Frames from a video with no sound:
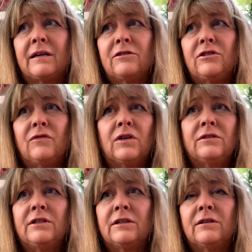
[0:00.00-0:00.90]
she
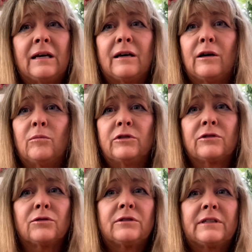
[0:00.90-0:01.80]
volunteered, was
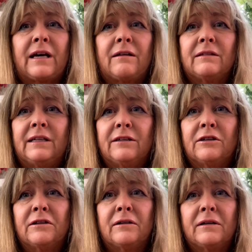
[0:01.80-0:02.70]
a Girl Scout
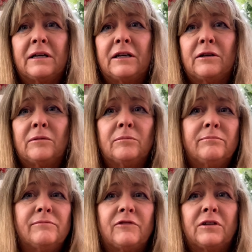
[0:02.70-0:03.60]
leader,
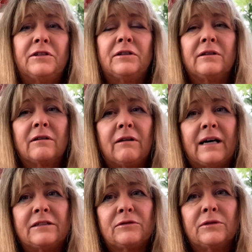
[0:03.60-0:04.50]
volunteered in the
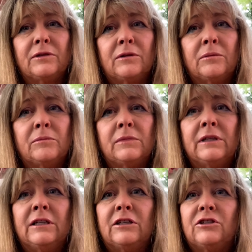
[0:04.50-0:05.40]
classroom.
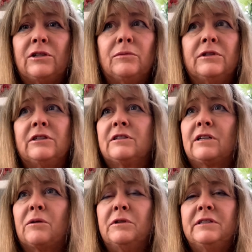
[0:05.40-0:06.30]
She was
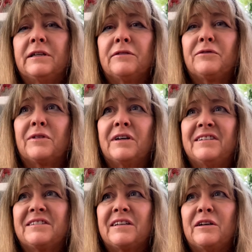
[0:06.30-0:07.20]
just always there for us,